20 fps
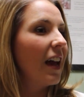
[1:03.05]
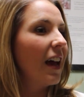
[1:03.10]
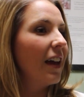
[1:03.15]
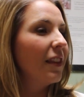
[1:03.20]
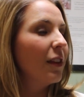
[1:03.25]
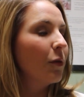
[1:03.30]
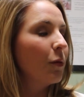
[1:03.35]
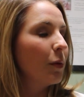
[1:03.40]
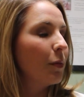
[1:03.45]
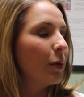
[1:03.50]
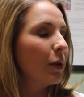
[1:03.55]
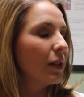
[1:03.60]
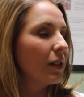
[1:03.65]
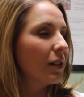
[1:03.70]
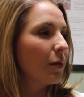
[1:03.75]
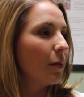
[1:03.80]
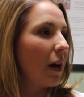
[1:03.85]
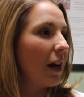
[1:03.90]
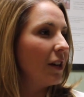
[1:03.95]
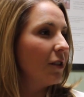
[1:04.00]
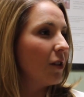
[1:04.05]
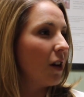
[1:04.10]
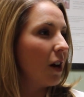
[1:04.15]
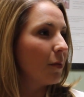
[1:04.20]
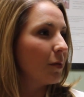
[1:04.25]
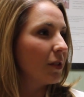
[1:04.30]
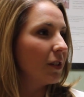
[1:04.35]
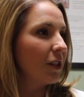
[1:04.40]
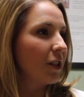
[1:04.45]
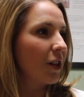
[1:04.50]
And then we put some eye
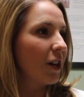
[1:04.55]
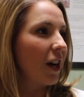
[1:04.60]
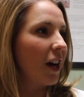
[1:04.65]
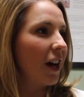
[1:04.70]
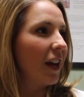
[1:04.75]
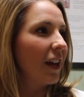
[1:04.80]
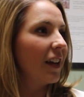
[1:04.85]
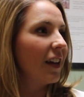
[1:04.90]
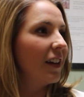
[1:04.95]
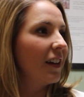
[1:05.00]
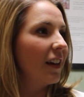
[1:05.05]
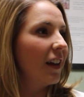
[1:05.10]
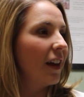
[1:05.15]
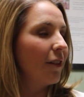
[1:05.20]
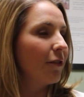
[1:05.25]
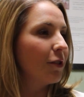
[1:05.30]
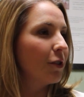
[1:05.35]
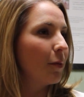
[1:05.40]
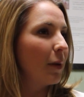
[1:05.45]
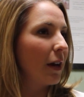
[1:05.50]
drops in your eye. And after